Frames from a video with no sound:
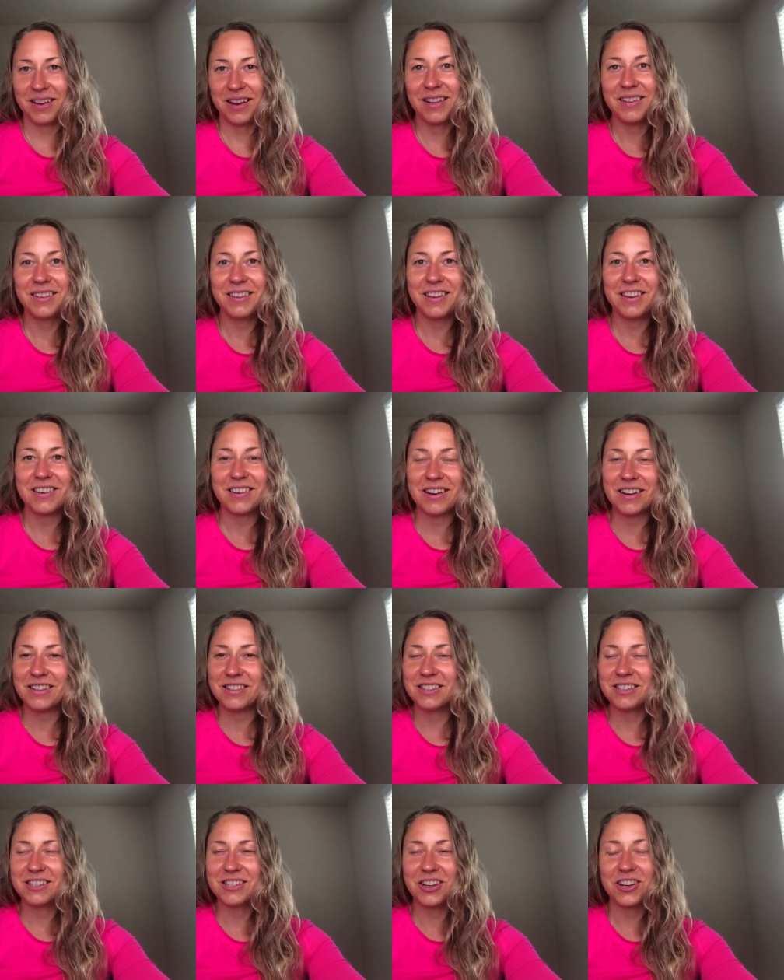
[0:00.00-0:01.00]
healthier
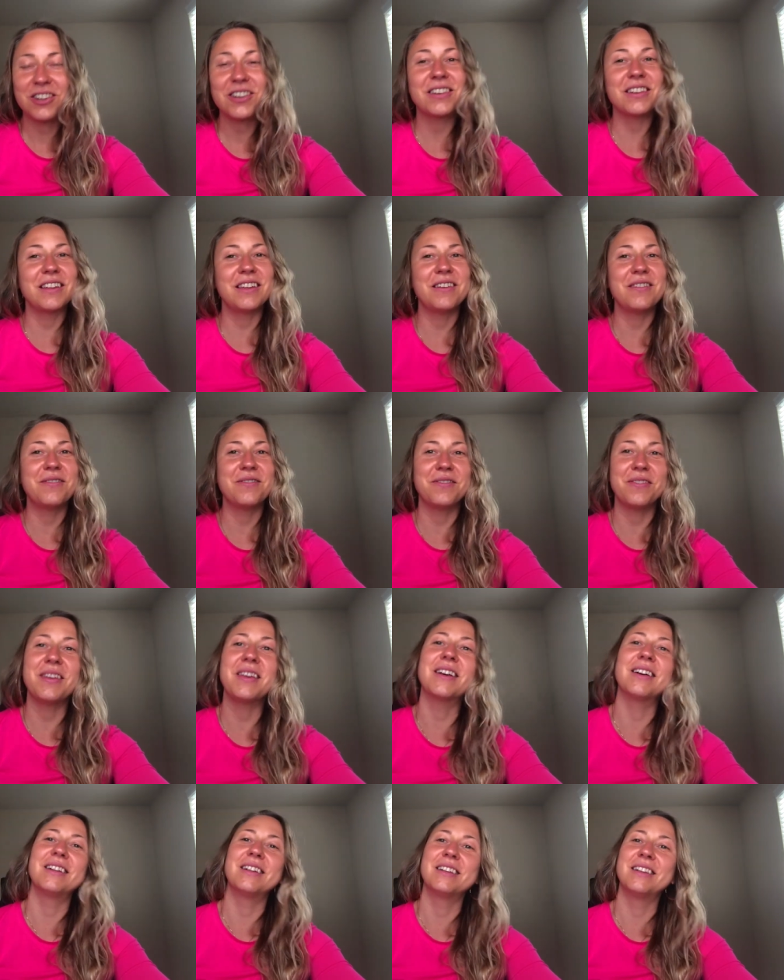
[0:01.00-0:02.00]
and generally
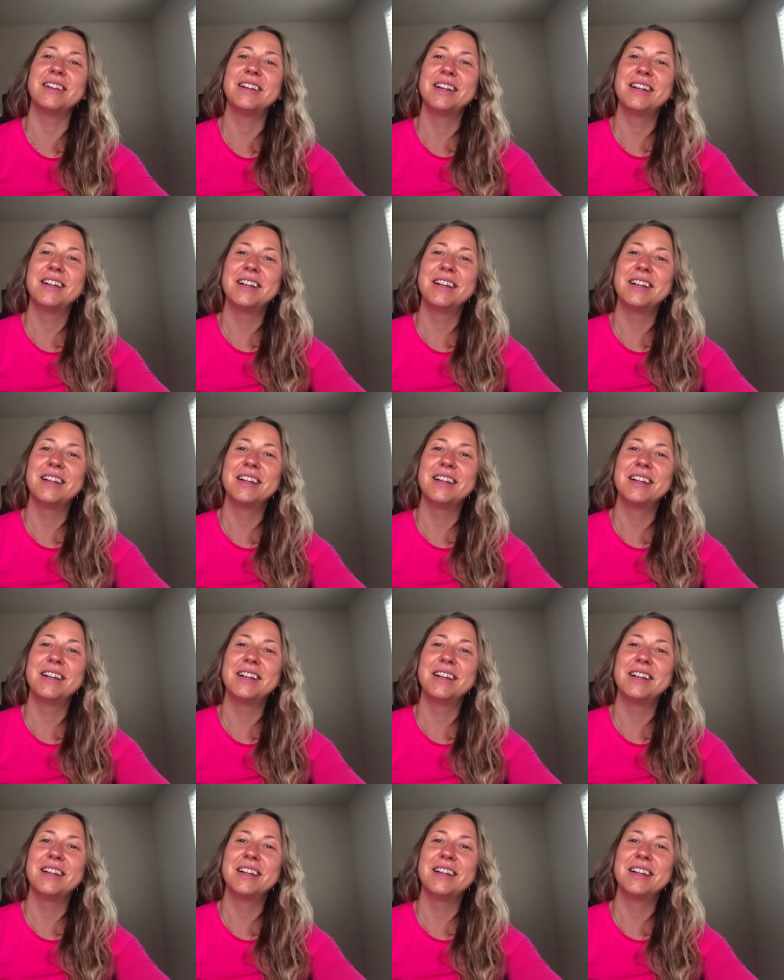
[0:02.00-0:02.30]
feel,